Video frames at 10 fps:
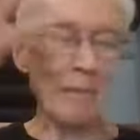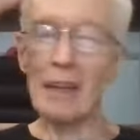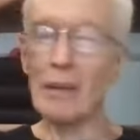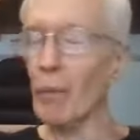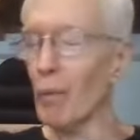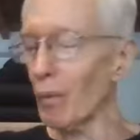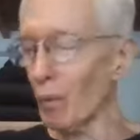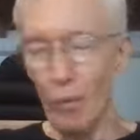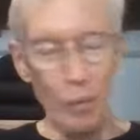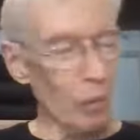I mean,
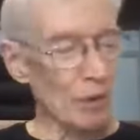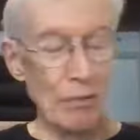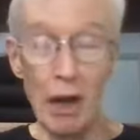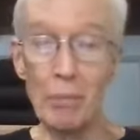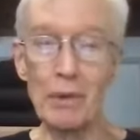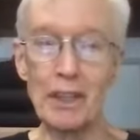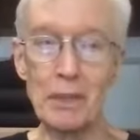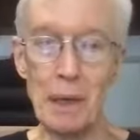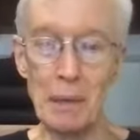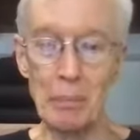what's wrong with
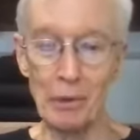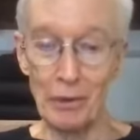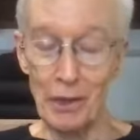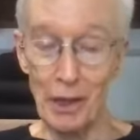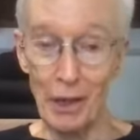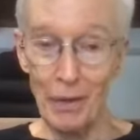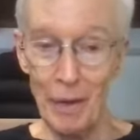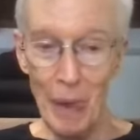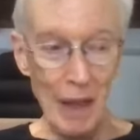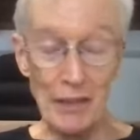these people? You know?
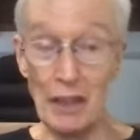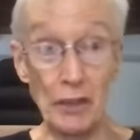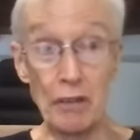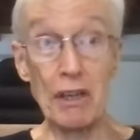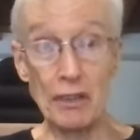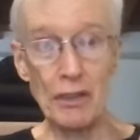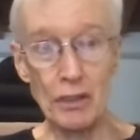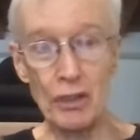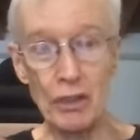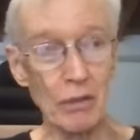And these are
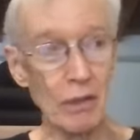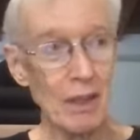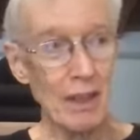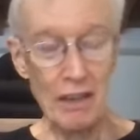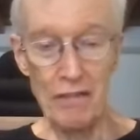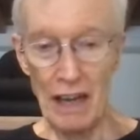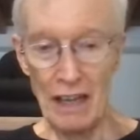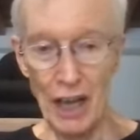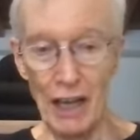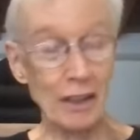Christians too,
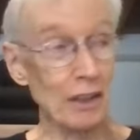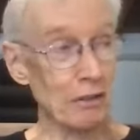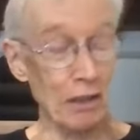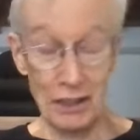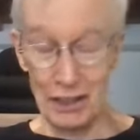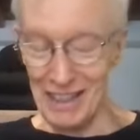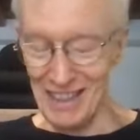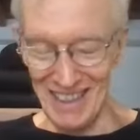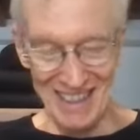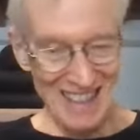evangelical
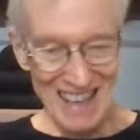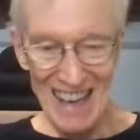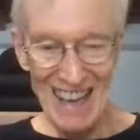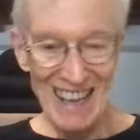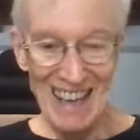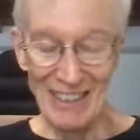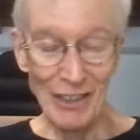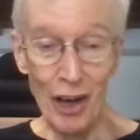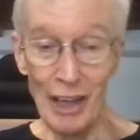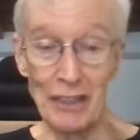Christians. it
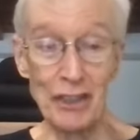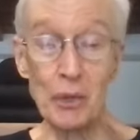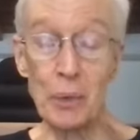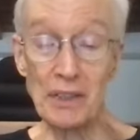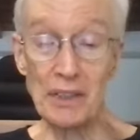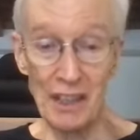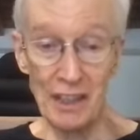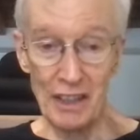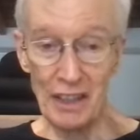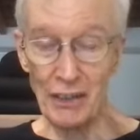all gets twisted
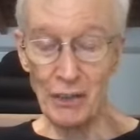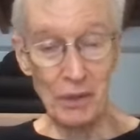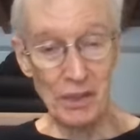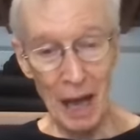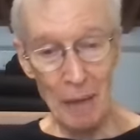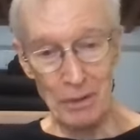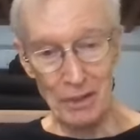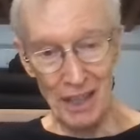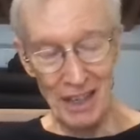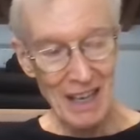and into its
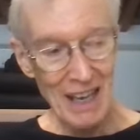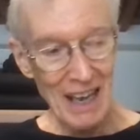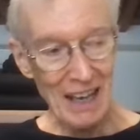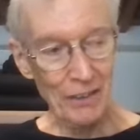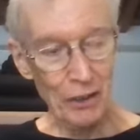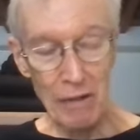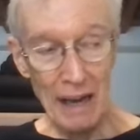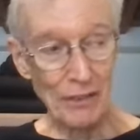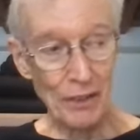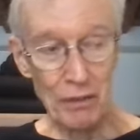opposite. And you're
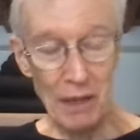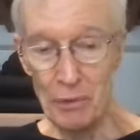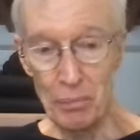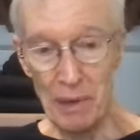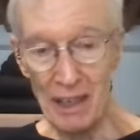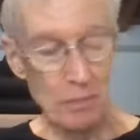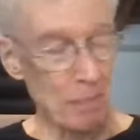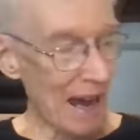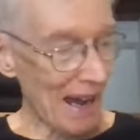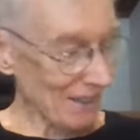right, the dreams bring us
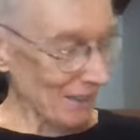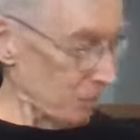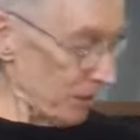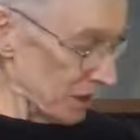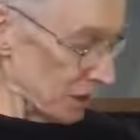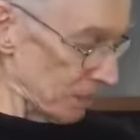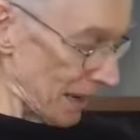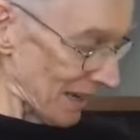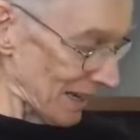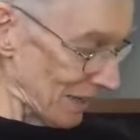back. They bring us
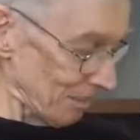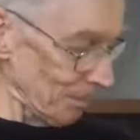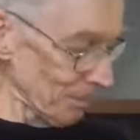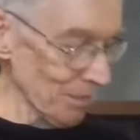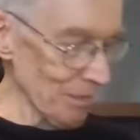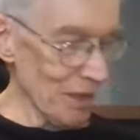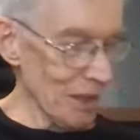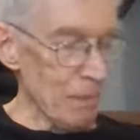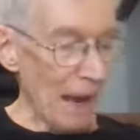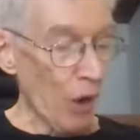back. Um,
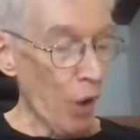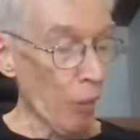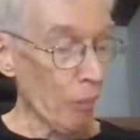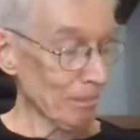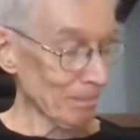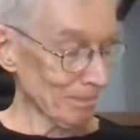back home.